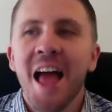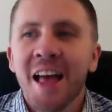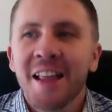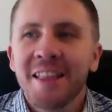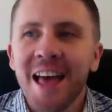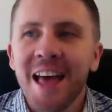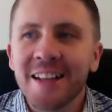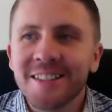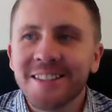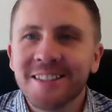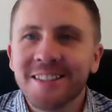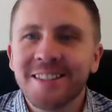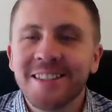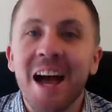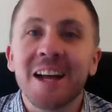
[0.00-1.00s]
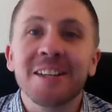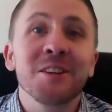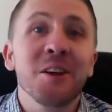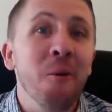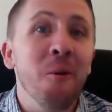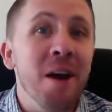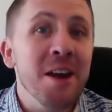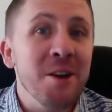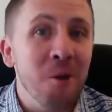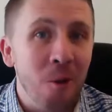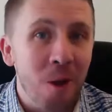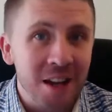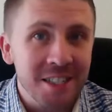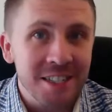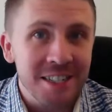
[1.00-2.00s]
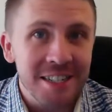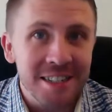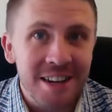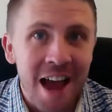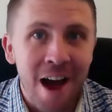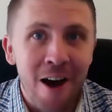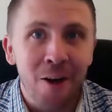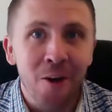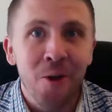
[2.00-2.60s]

That's a great question. Now,